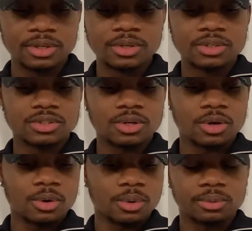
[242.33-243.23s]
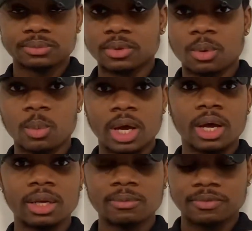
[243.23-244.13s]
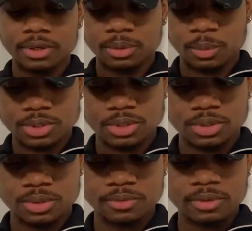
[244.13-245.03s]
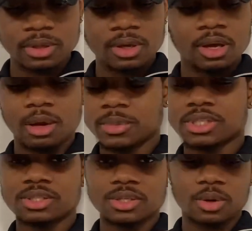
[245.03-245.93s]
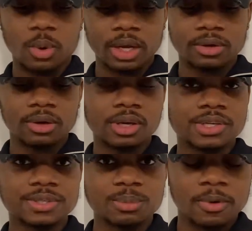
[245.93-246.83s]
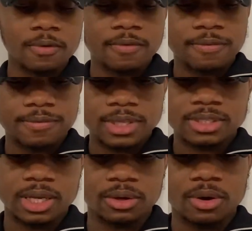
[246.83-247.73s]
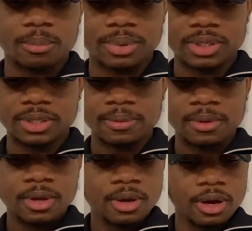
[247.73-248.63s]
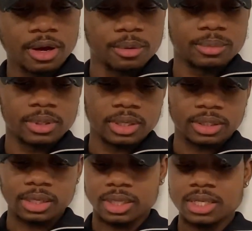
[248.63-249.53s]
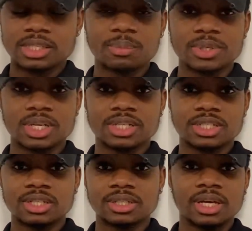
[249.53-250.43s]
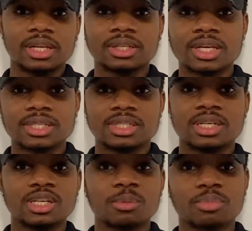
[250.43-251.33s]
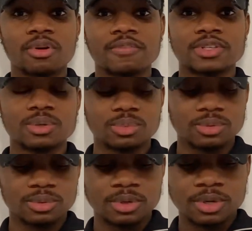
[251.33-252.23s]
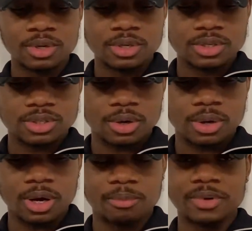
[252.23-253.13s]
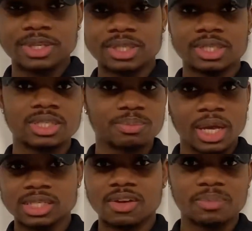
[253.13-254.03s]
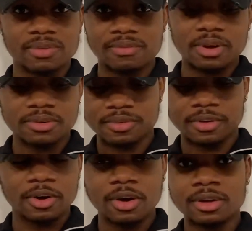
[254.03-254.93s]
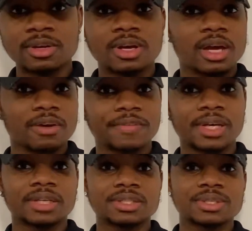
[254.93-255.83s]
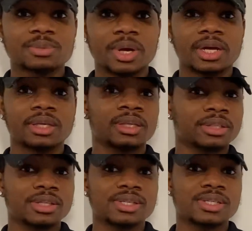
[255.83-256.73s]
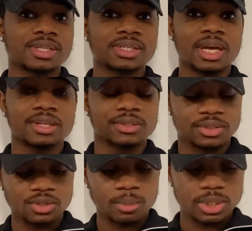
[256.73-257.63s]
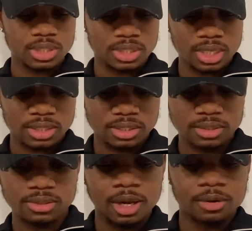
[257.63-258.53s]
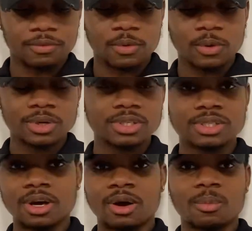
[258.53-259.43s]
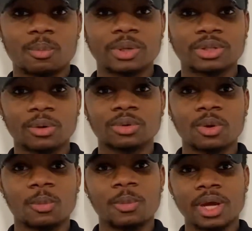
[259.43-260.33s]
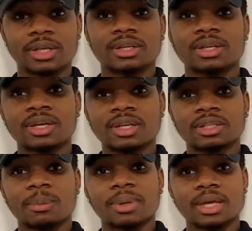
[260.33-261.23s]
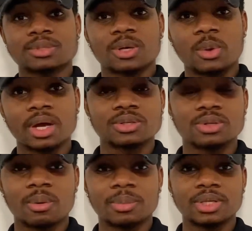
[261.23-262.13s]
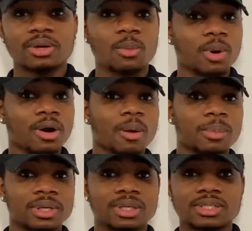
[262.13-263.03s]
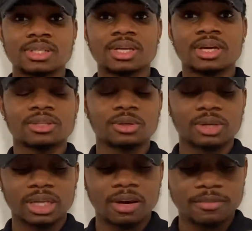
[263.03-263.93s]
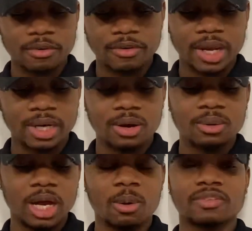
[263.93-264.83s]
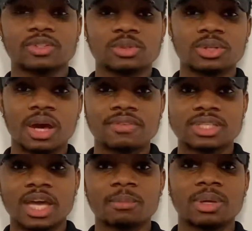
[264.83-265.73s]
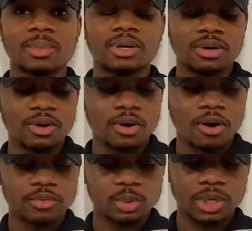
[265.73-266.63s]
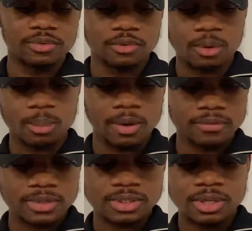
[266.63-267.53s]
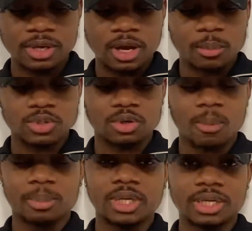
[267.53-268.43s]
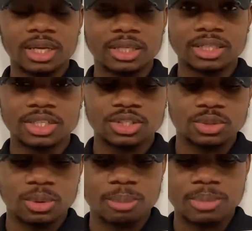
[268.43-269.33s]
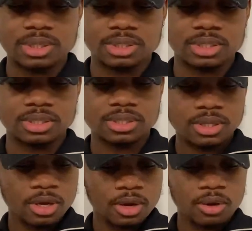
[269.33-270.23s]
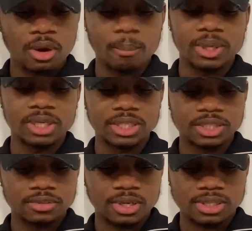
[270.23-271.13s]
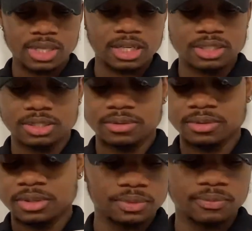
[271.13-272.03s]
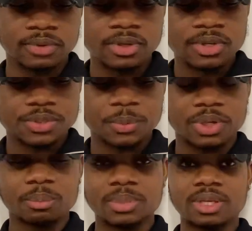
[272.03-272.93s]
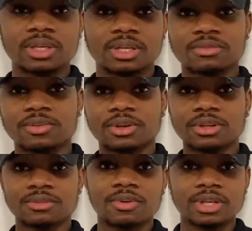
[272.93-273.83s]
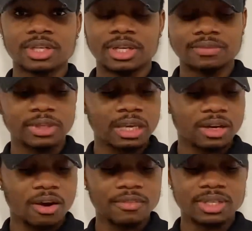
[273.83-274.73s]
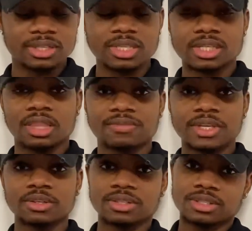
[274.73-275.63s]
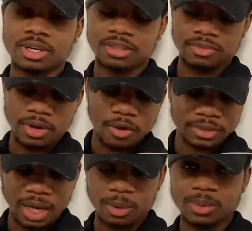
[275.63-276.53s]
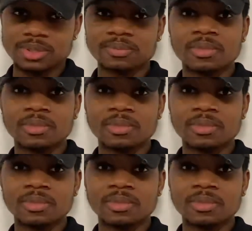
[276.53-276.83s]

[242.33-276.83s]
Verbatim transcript: So, what LM Funding wants to do um, is just to acquire a small fintech company um, that they see potential in and they see profitable. So, um, recently, SPACs have been very, very hot. And I feel like this is why this is gaining so much attention. And of course, um, we don't know when they plan to acquire this company or what companies they're looking out for right now. However, they do have a time limit of 24 months um, to complete an initial business combination transaction. So we could be in for another run here. It currently sits at $3.33 after hours.